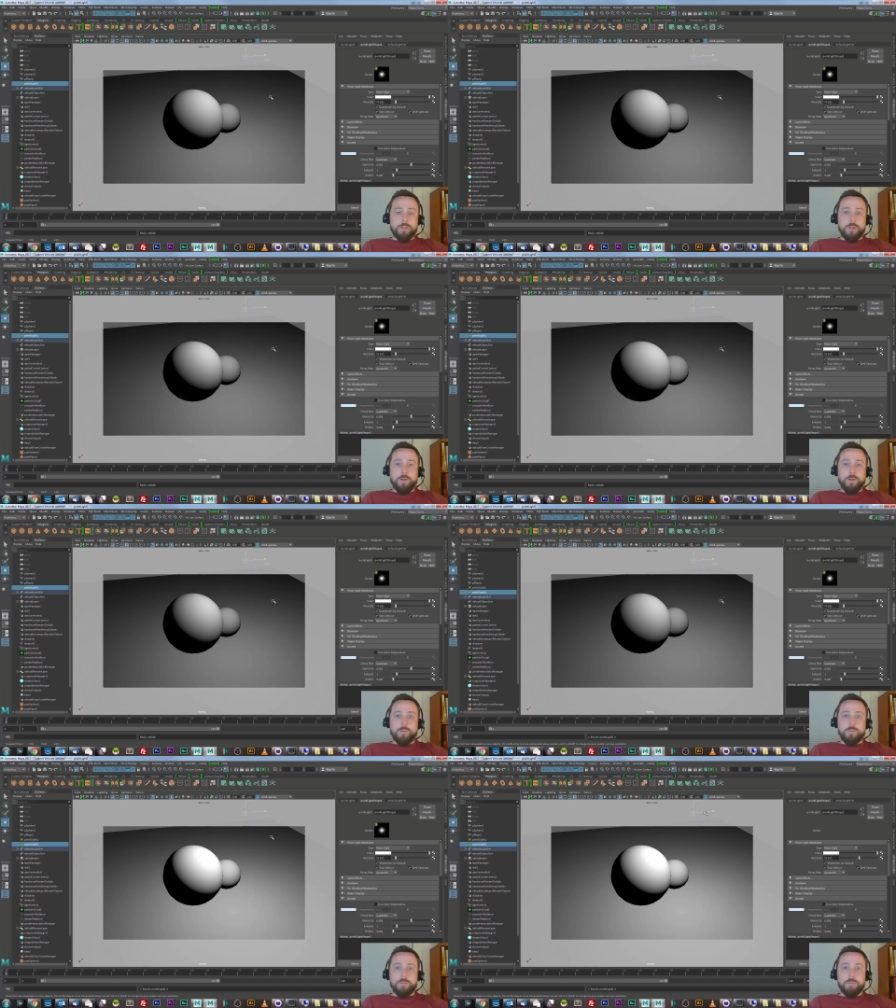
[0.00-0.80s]
So
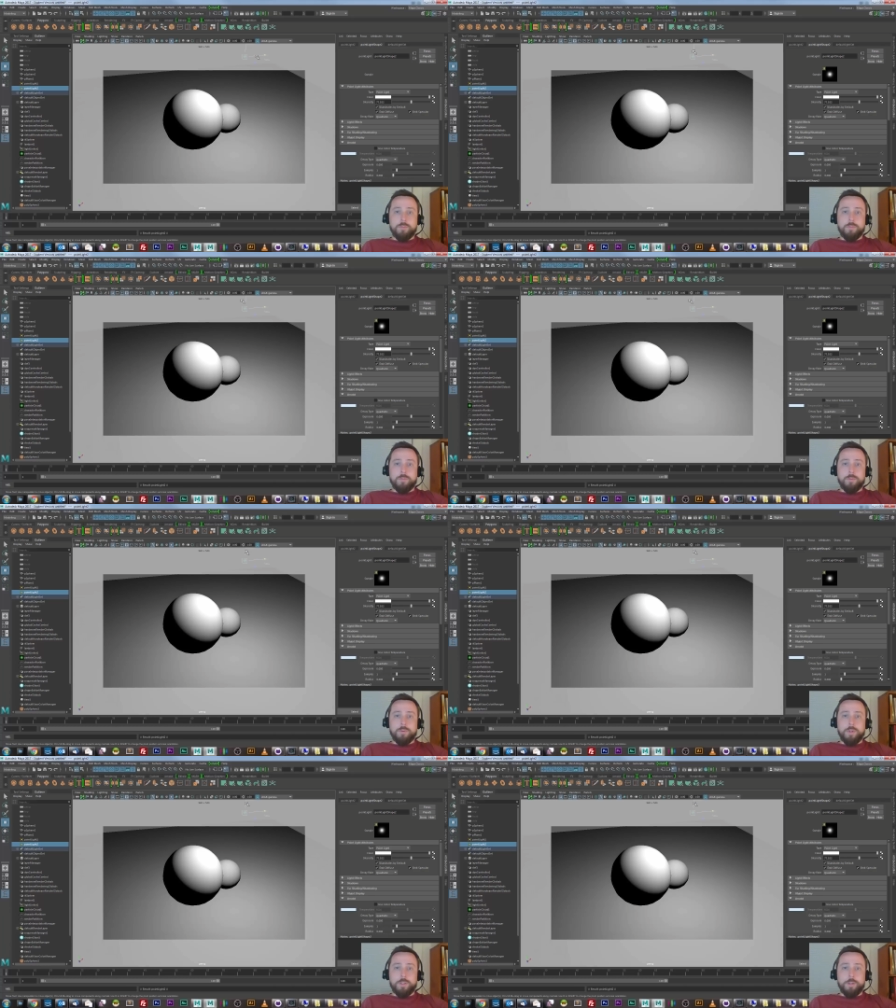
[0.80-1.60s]

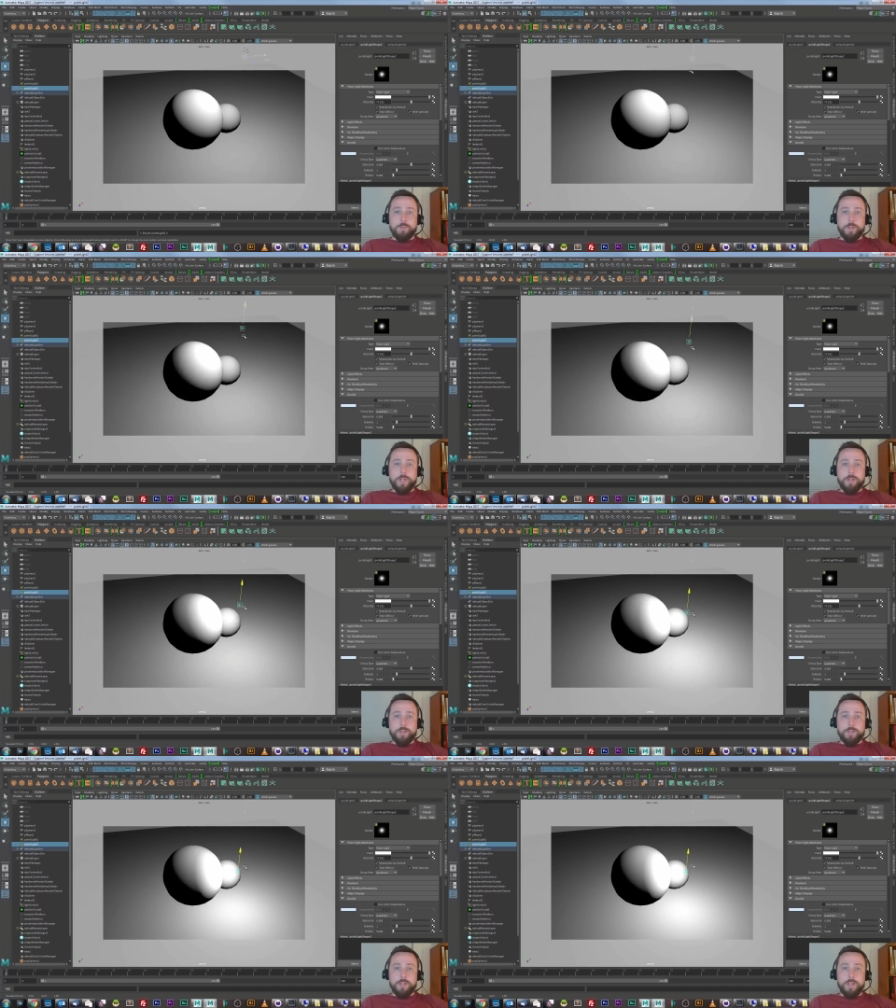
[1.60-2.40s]
I'll
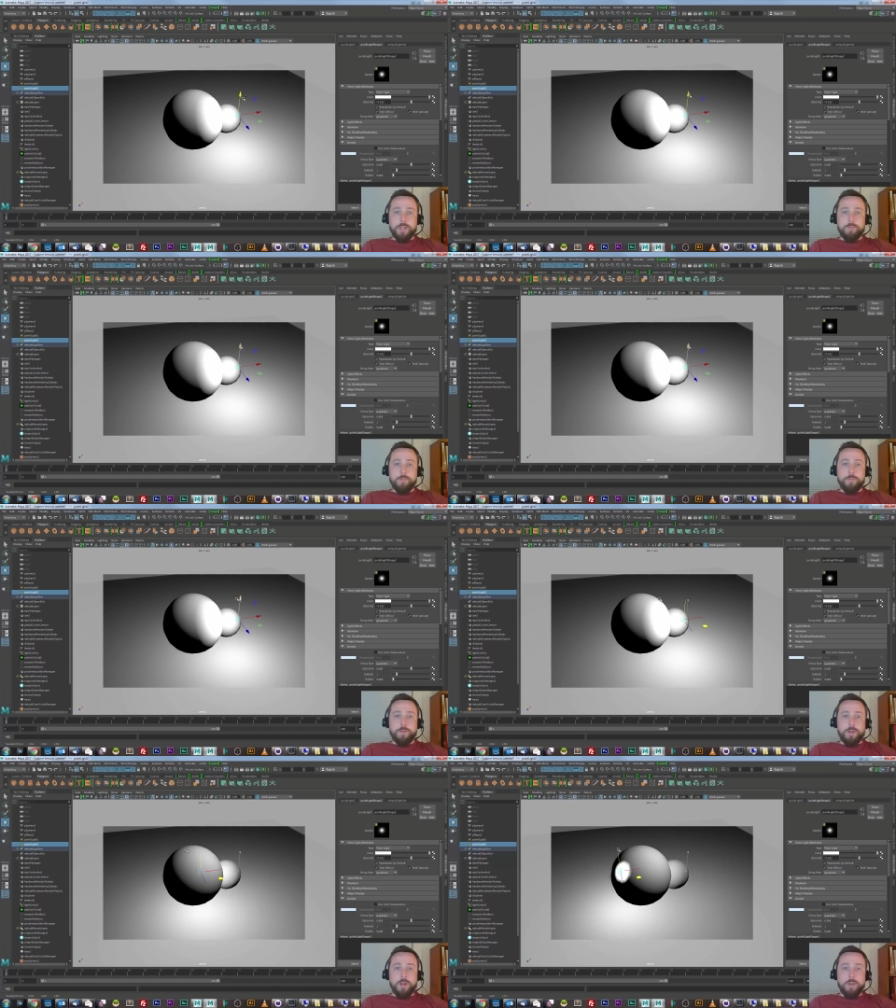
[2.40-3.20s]
duplicate this light and
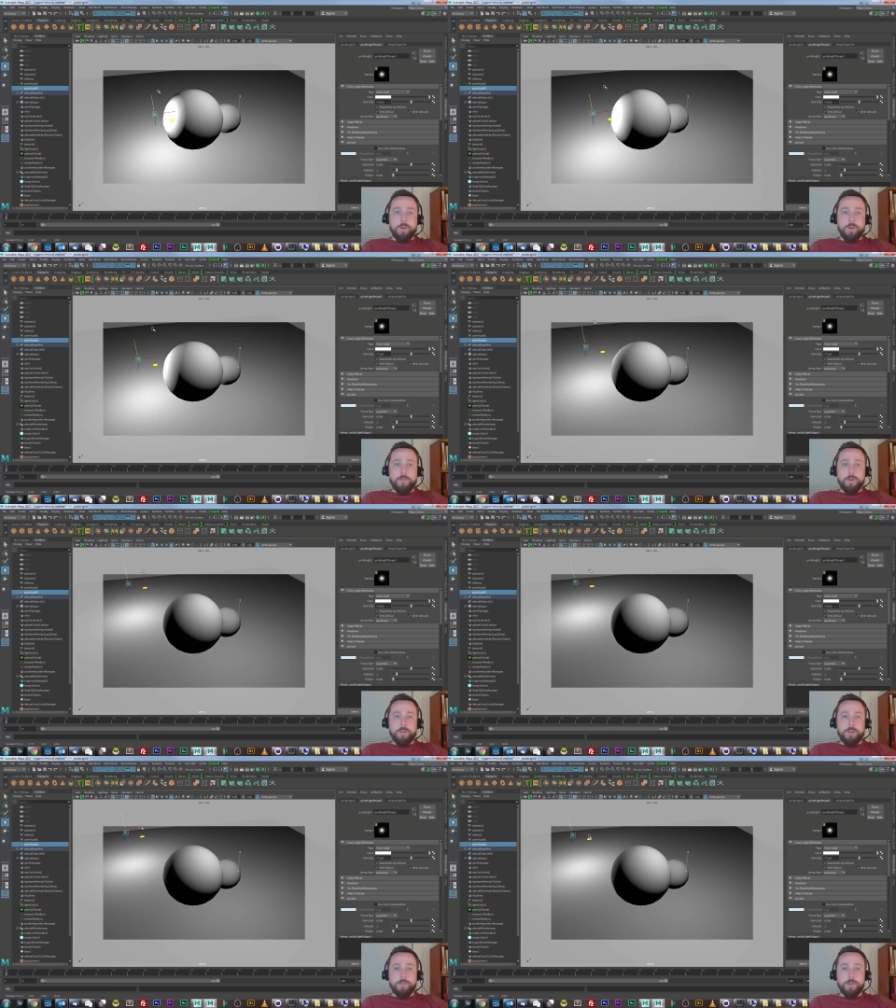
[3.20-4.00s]
move the copy over
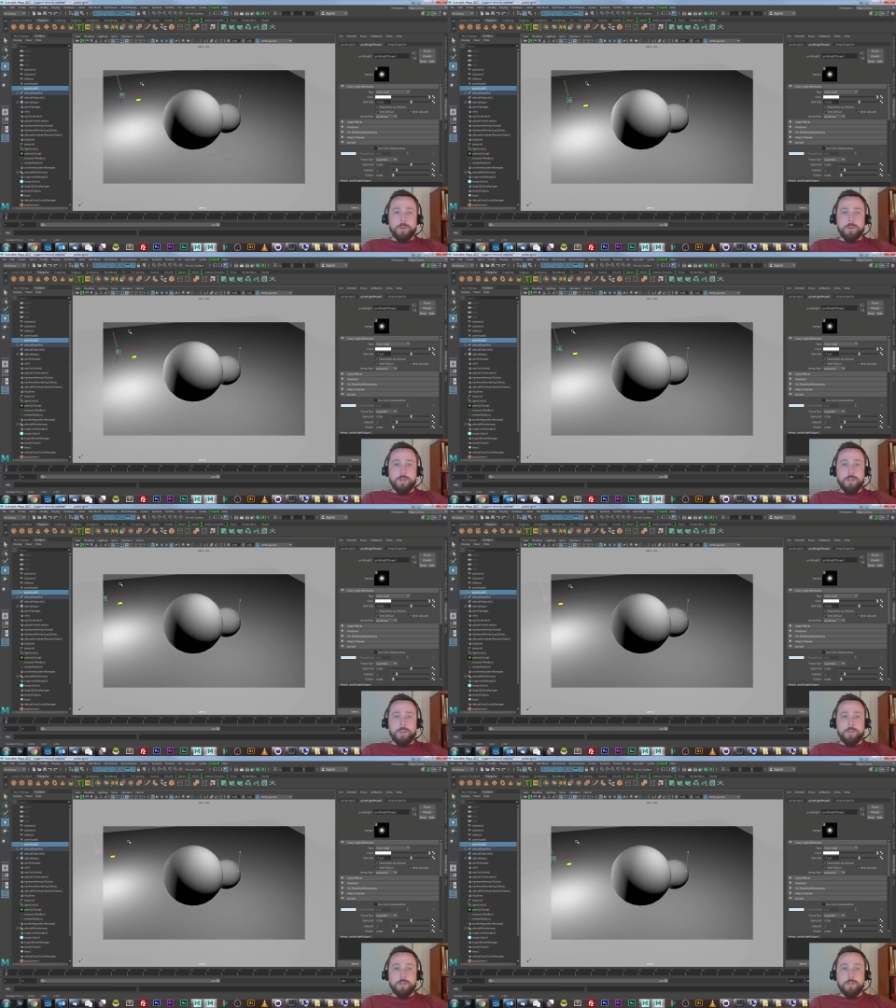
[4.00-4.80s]
a little bit
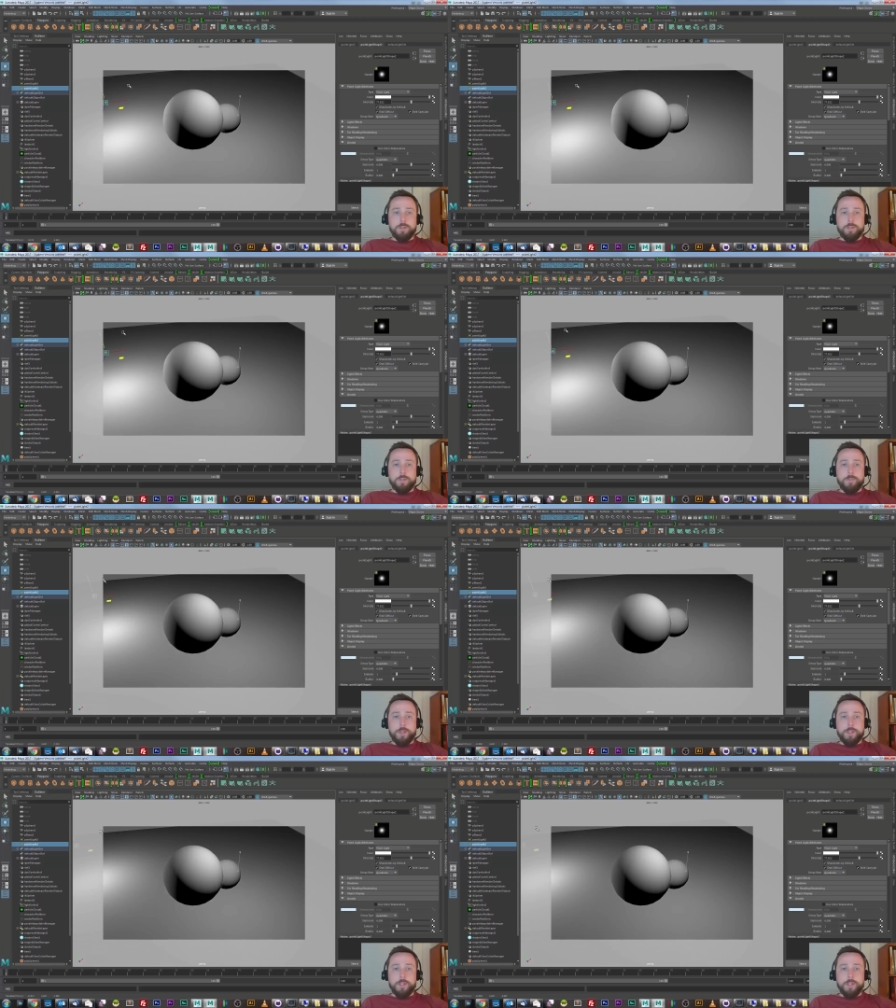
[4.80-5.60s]
to
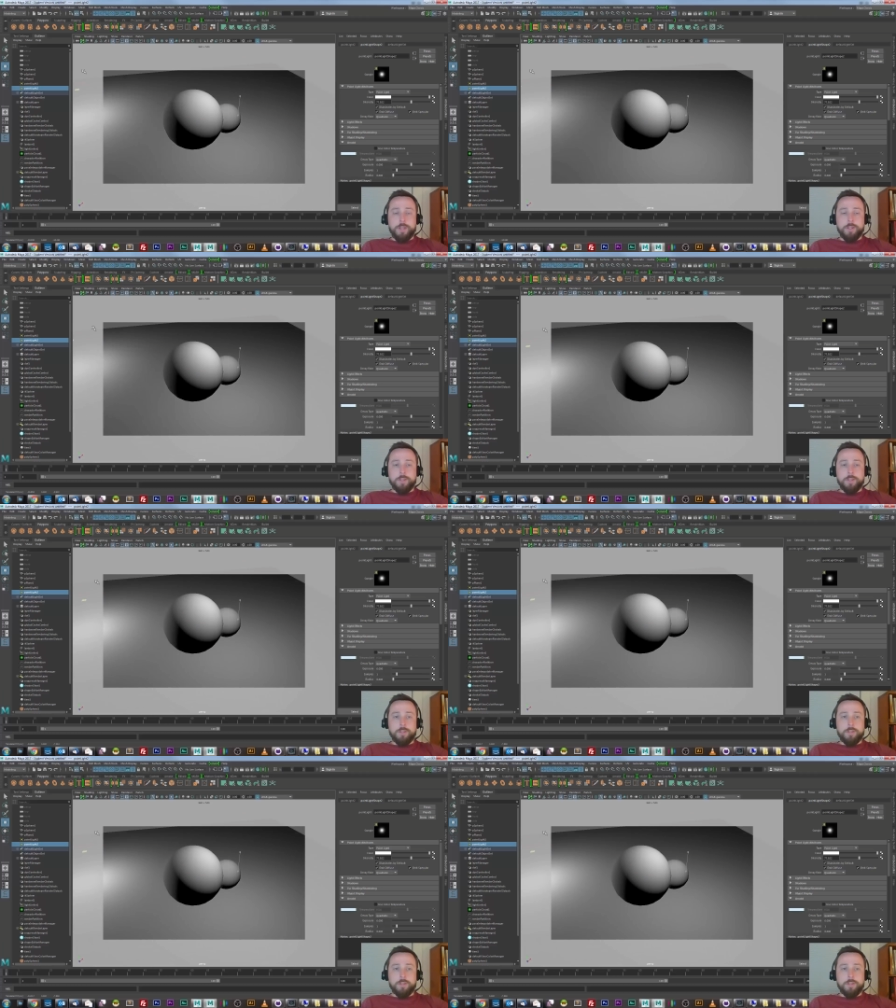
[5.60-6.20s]
make the lighting